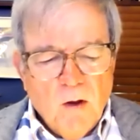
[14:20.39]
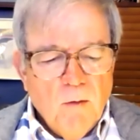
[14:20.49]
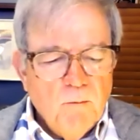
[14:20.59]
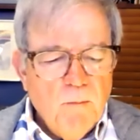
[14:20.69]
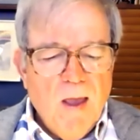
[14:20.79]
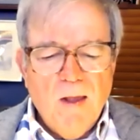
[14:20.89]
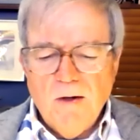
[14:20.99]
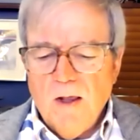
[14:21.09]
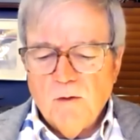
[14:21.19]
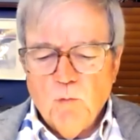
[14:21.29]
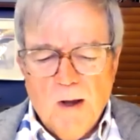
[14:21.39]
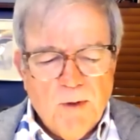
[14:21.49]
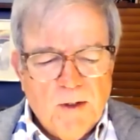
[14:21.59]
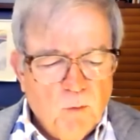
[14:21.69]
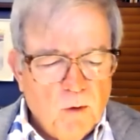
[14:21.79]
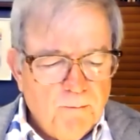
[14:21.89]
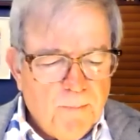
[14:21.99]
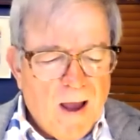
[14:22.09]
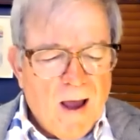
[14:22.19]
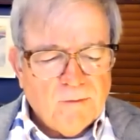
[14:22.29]
men and women were
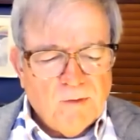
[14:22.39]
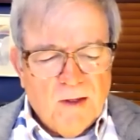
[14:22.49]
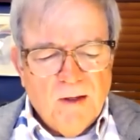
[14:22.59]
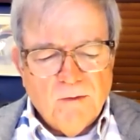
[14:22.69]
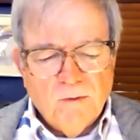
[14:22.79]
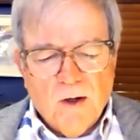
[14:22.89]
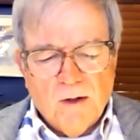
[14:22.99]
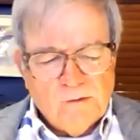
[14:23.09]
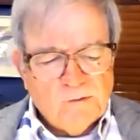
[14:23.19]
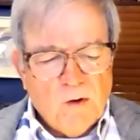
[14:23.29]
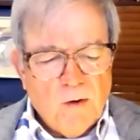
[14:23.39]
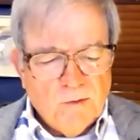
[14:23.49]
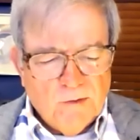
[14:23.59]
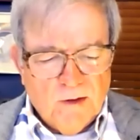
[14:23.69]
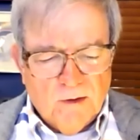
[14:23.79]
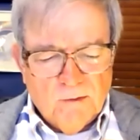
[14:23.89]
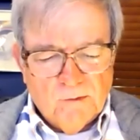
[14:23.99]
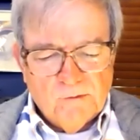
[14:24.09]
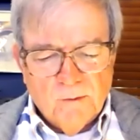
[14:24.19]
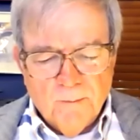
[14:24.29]
packed in like sardines.